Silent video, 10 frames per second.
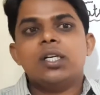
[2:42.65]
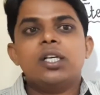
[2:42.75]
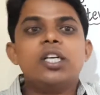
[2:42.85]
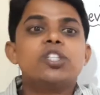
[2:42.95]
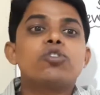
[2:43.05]

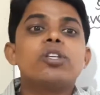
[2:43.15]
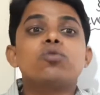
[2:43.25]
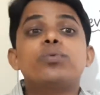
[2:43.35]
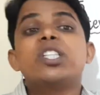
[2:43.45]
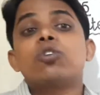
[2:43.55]
Yes, students,
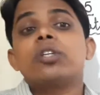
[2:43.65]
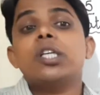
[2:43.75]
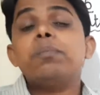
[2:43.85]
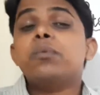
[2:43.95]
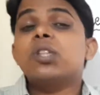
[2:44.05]
we should
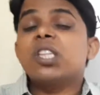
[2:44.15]
give